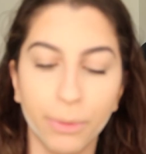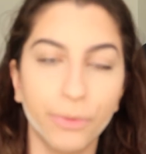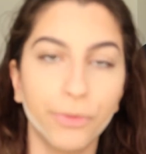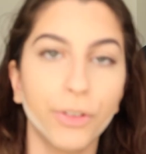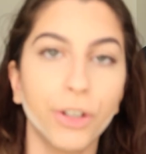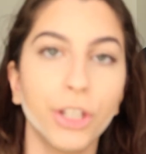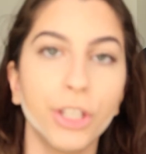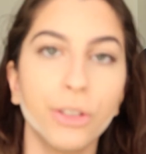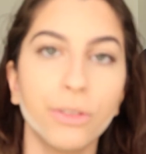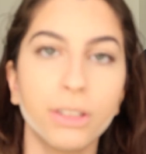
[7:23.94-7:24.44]
I
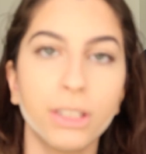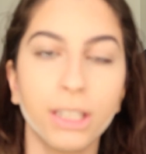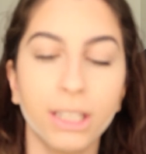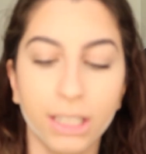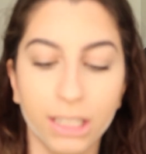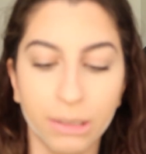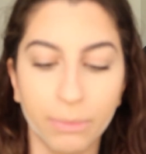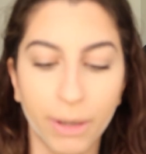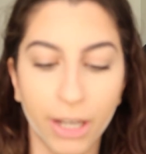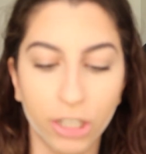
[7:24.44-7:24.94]
prefer using
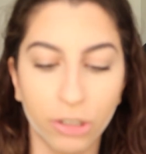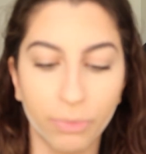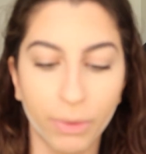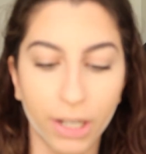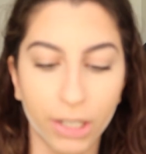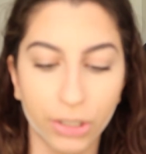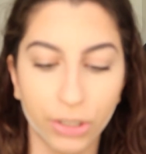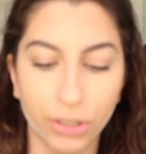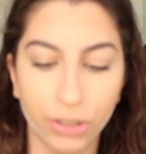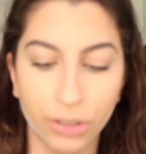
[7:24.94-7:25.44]
the
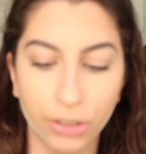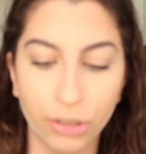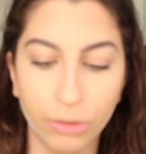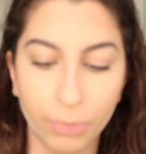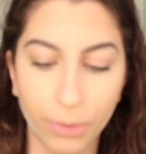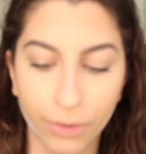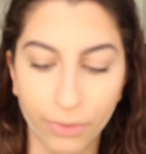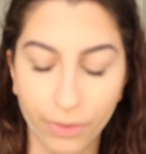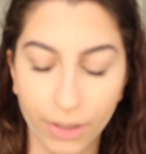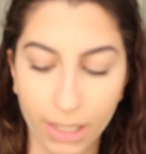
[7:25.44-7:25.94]
Smashbox
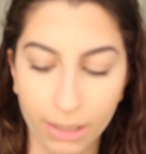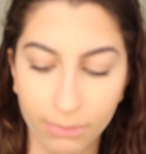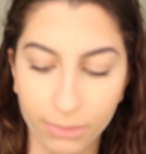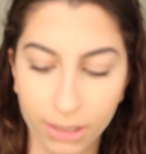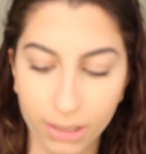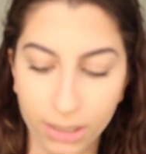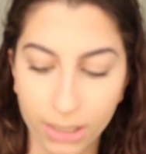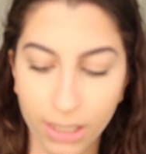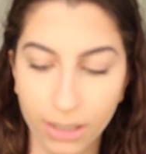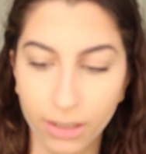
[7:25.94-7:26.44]
Superfan
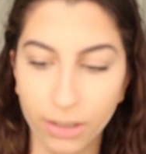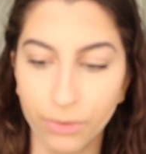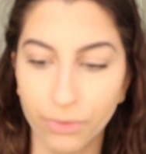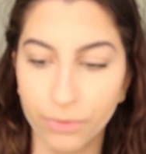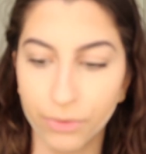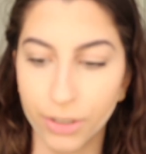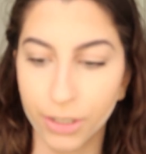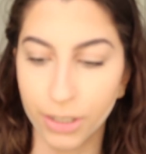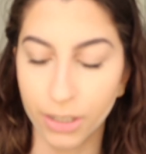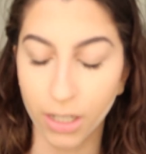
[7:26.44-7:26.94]
mascara
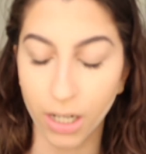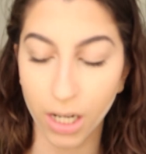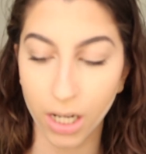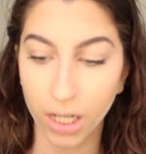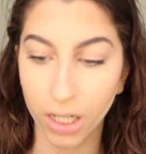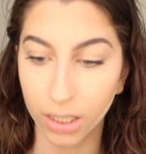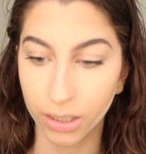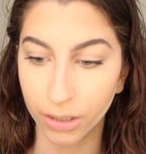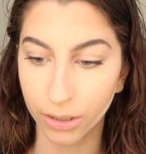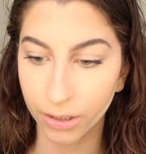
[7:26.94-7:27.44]
for
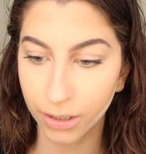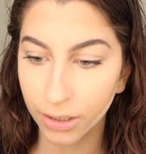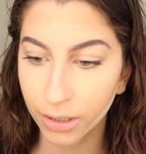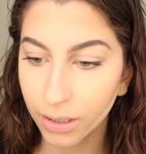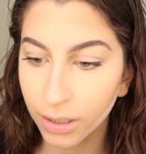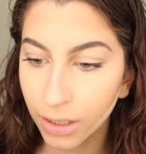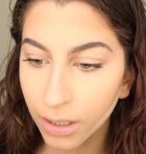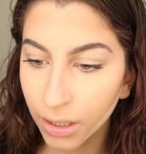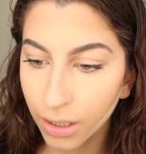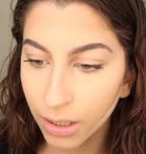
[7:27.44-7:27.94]
under
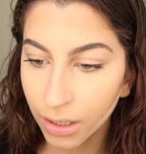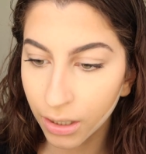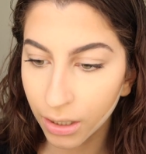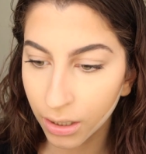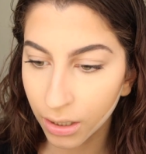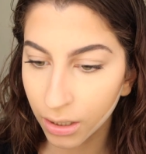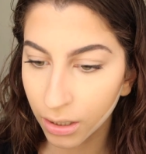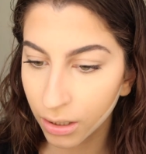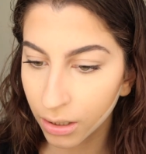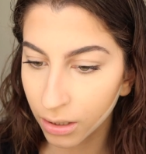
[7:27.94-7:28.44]

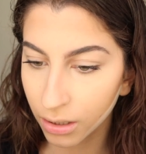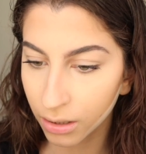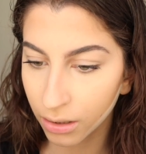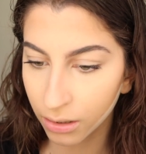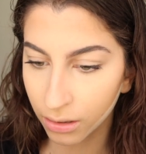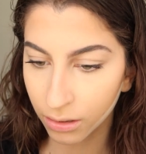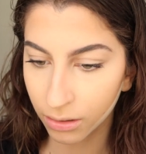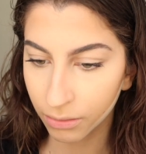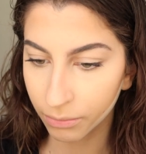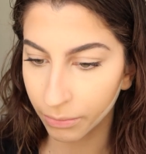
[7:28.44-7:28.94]

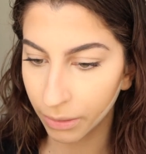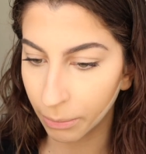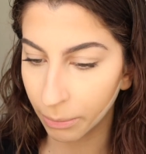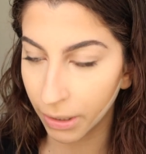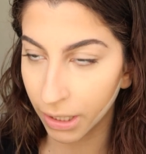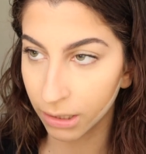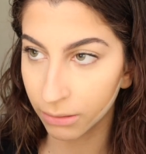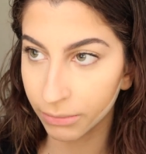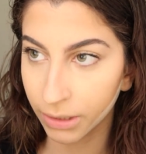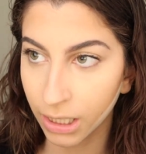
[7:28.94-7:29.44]
my
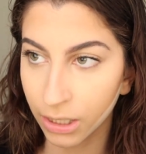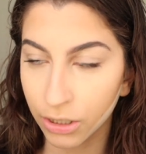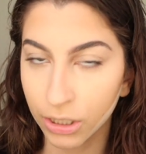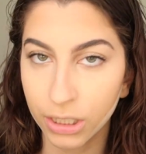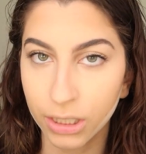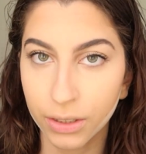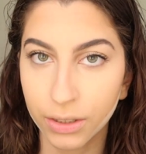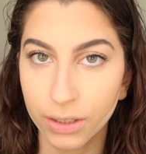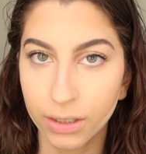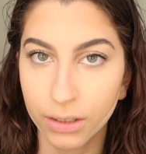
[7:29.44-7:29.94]
bottom
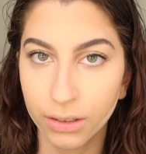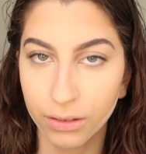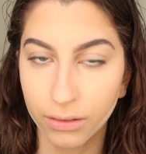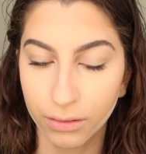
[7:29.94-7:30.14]
lashes.